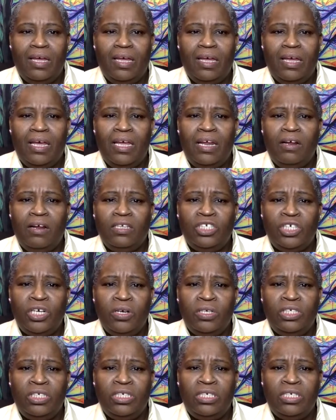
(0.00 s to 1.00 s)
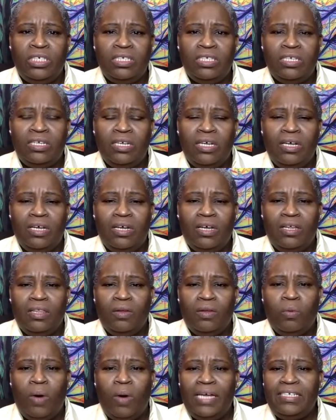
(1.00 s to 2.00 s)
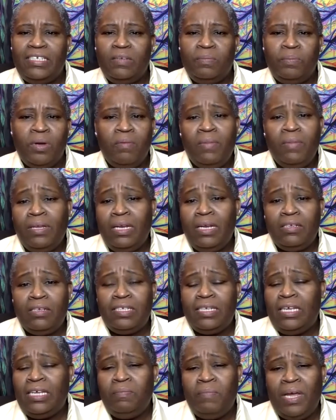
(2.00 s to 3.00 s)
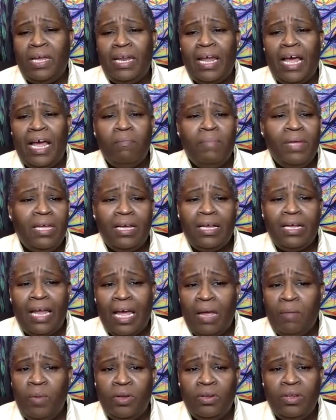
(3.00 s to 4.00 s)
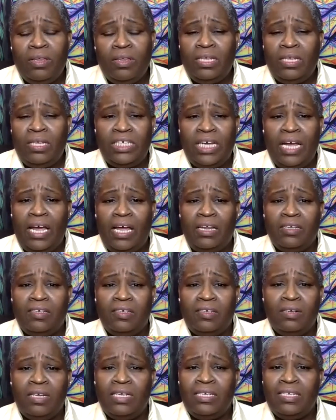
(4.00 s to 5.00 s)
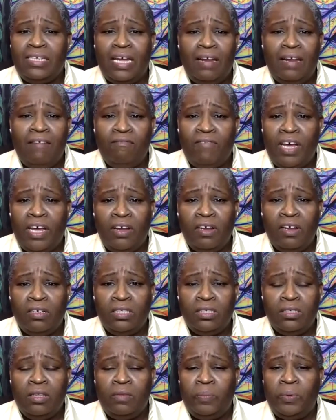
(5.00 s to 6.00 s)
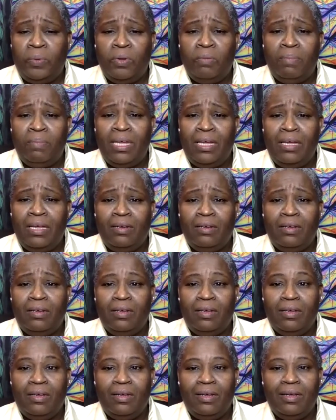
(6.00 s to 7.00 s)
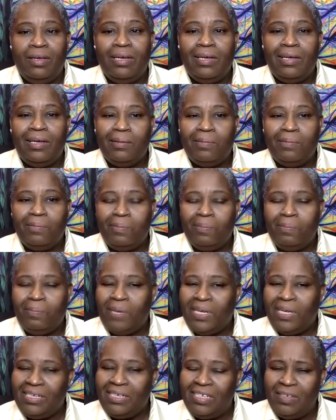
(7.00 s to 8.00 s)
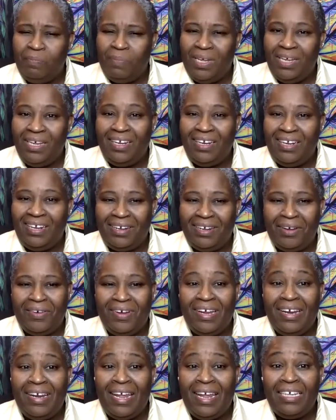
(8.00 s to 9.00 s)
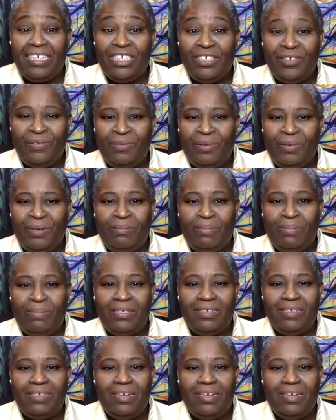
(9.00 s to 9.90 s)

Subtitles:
In our churches, white supremacy may not be climbing on the chancel and setting fire to the pulpit, but it's speaking in our connection groups